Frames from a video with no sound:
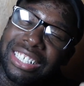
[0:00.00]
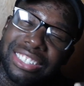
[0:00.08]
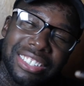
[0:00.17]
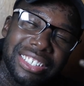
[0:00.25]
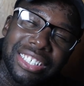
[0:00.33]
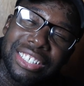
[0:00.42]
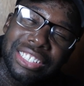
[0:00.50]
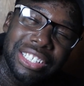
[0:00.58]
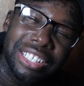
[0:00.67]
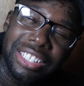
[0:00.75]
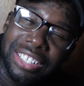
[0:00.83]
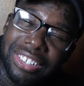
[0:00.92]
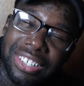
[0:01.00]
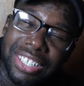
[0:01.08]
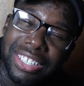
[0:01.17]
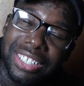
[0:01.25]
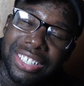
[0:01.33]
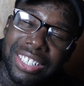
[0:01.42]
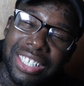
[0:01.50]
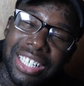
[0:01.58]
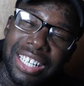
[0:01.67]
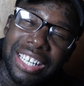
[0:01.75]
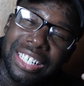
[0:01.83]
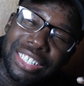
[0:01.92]
You just listen to the lyrics,
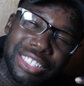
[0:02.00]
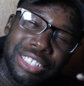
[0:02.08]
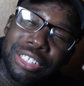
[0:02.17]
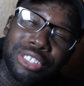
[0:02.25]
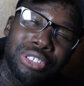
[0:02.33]
listen to